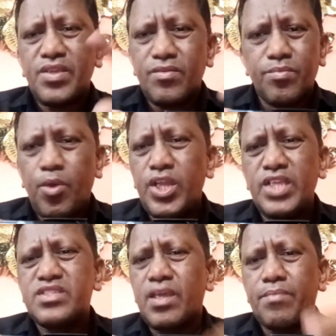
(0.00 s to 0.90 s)
body
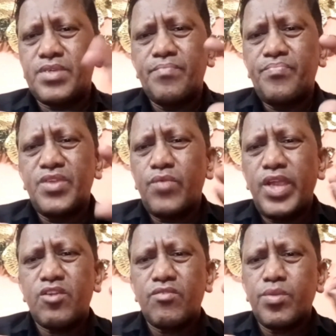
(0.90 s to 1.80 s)
is kept, the
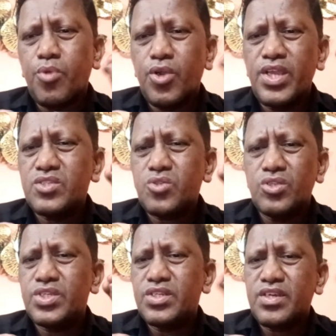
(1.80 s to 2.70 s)
weight of the body is
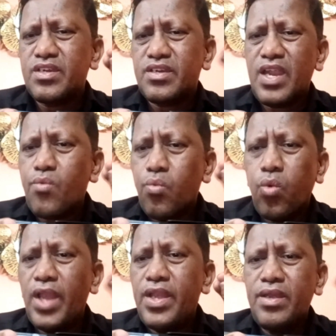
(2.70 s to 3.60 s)
concentrated at
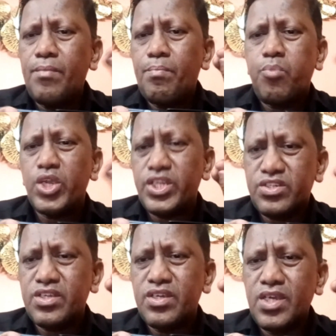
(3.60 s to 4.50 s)
one
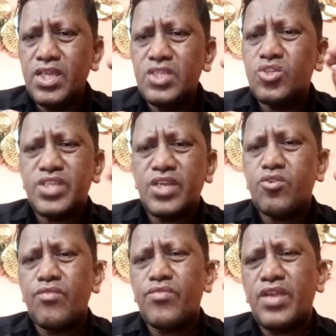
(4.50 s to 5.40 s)
point. So
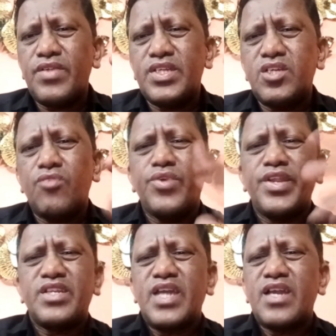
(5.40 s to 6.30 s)
center of gravity of a
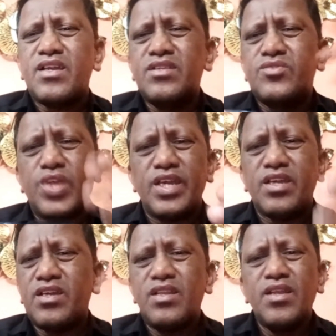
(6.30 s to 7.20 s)
rectangle,
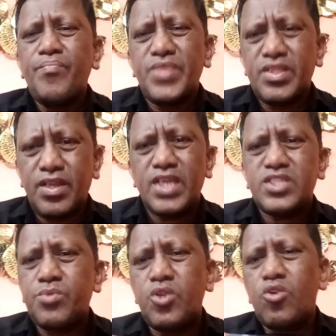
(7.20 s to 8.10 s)
triangle, in the
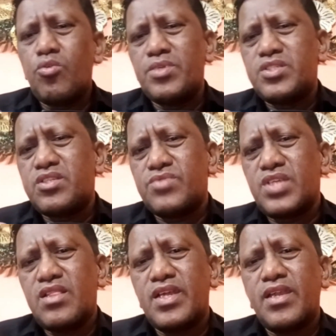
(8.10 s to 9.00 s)
last video you must have
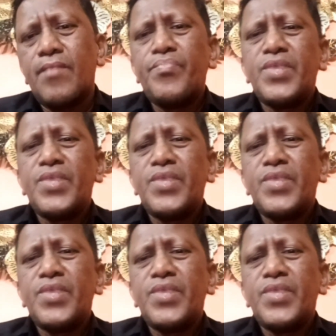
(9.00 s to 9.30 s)
seen that.